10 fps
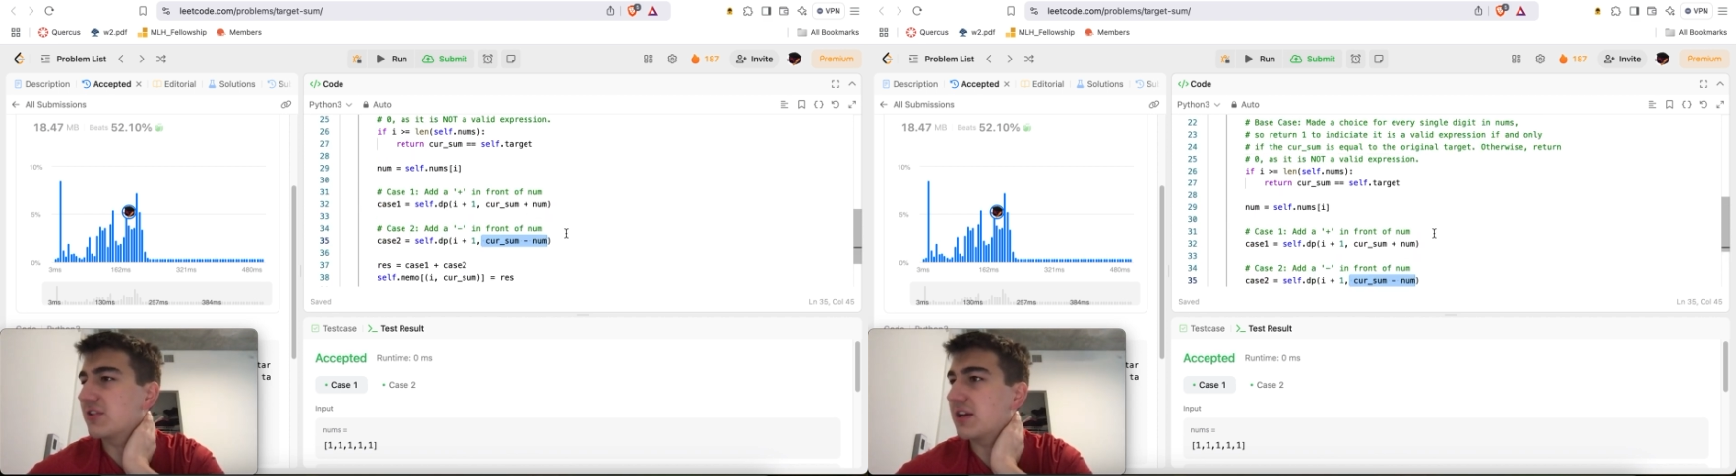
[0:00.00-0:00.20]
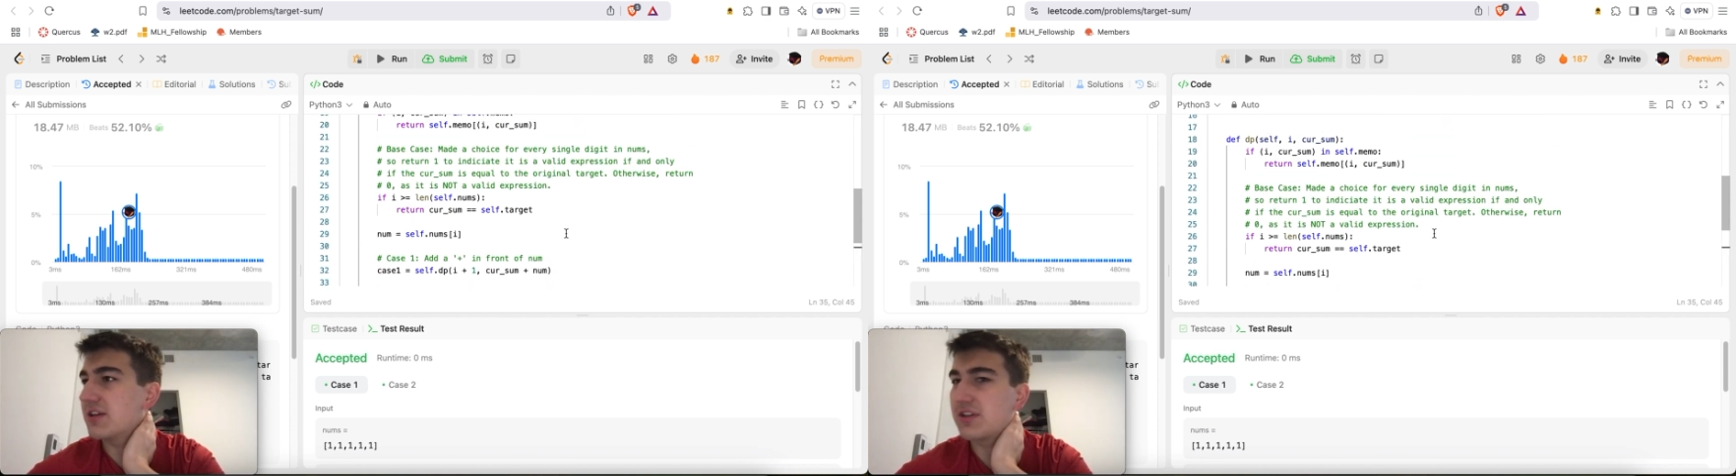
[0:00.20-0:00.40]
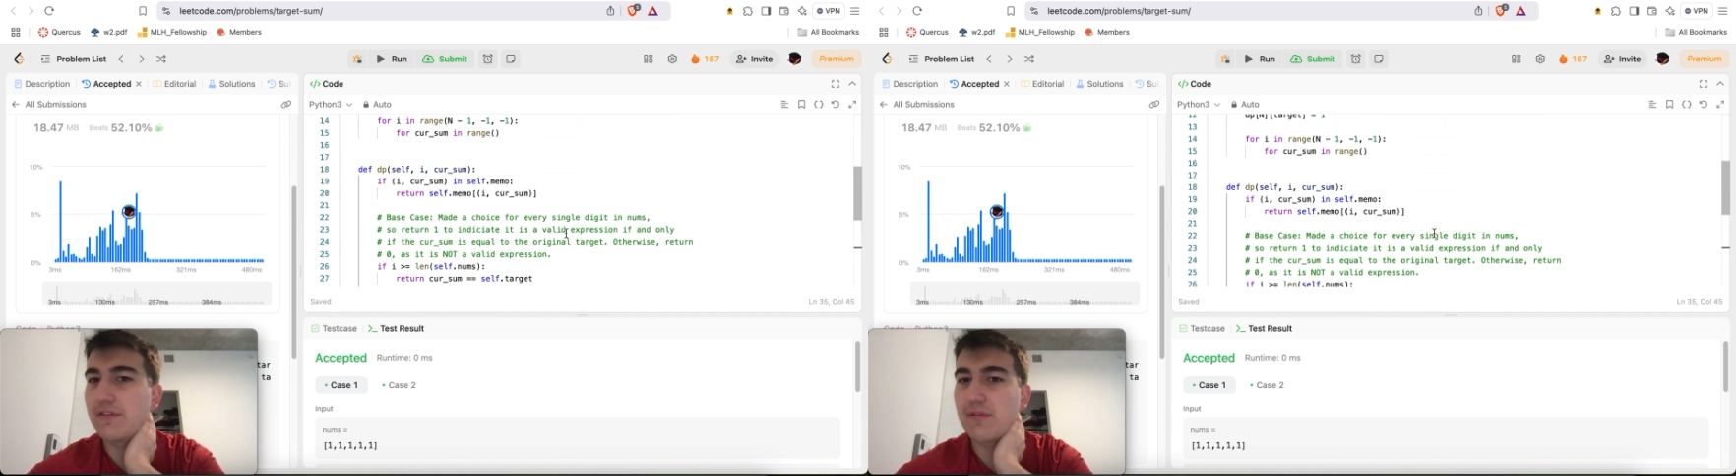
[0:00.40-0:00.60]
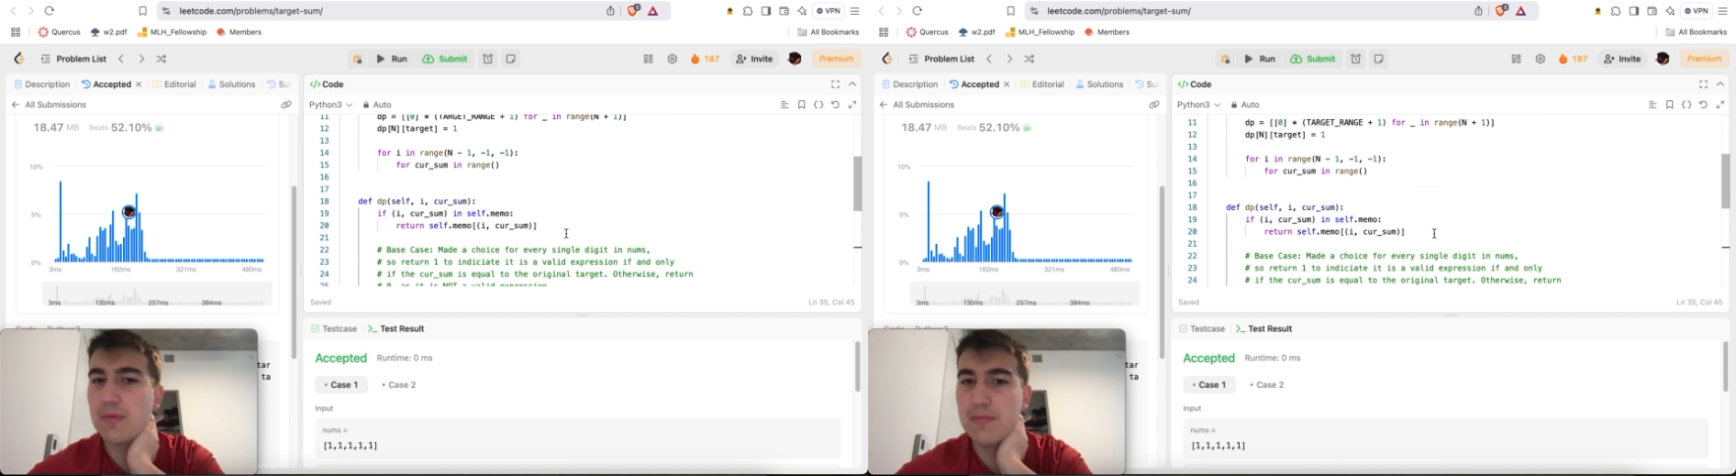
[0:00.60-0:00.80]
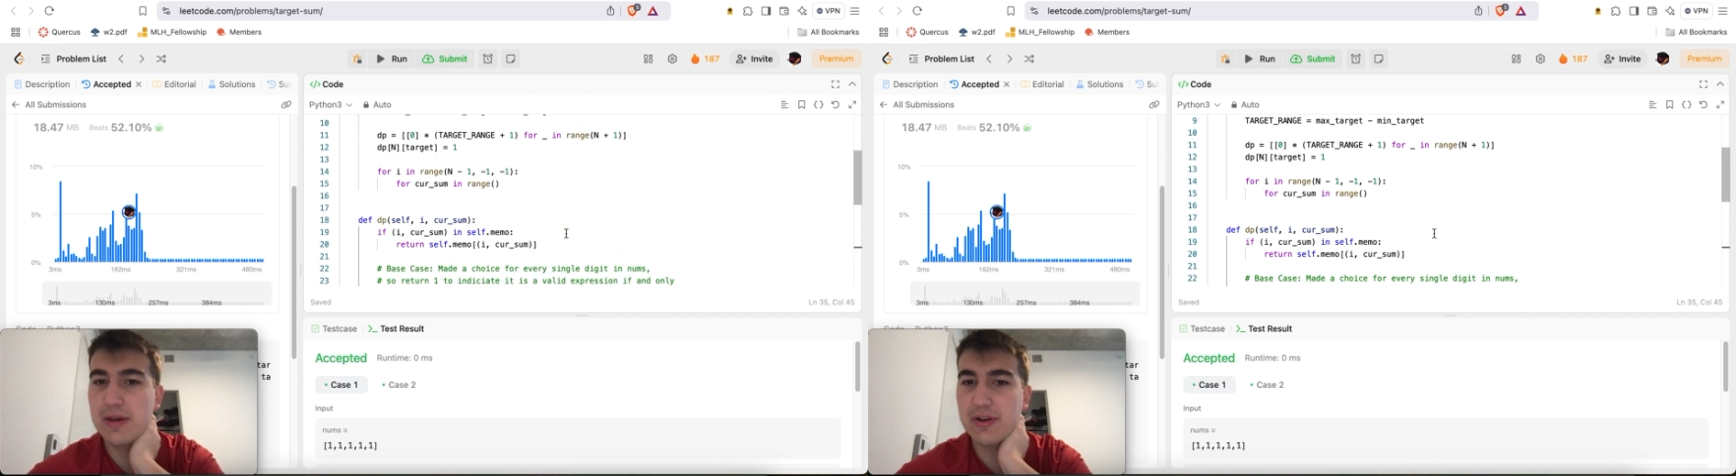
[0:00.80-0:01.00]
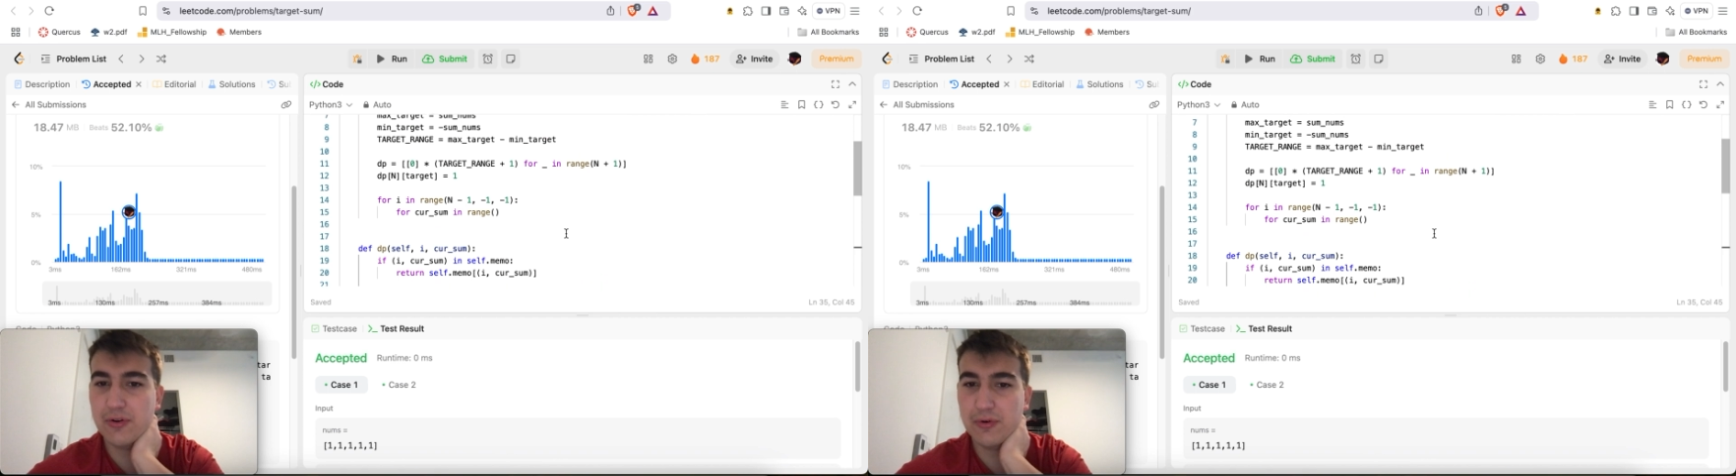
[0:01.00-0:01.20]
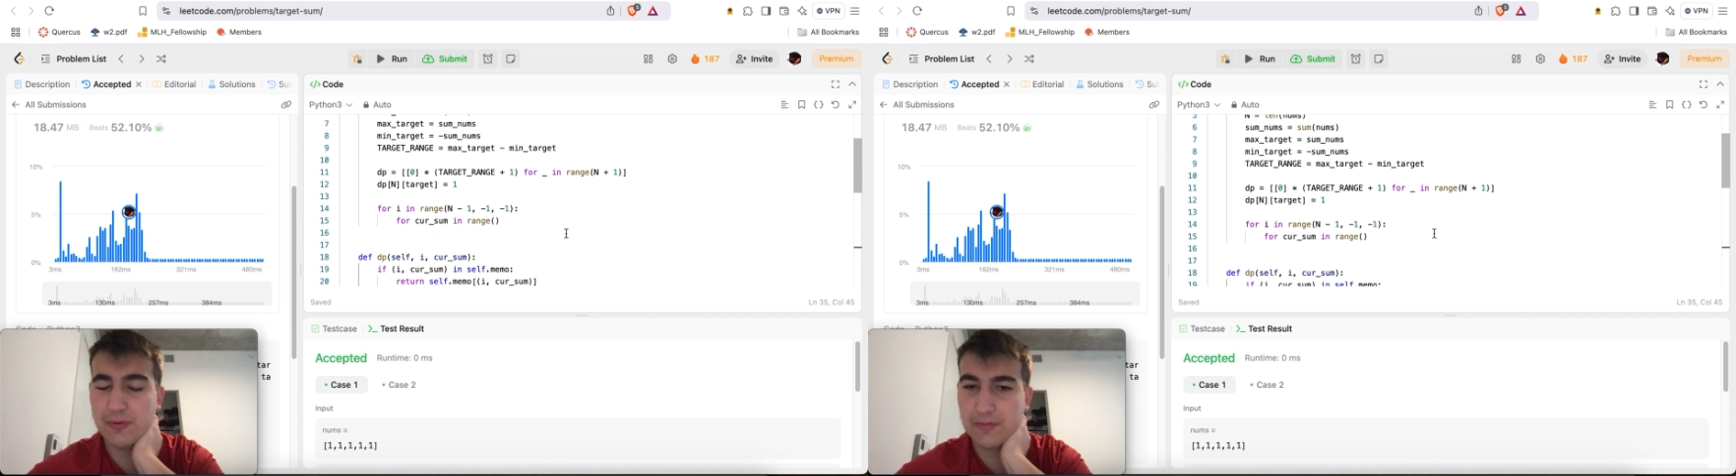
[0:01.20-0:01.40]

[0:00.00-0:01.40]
kind of start from the middle.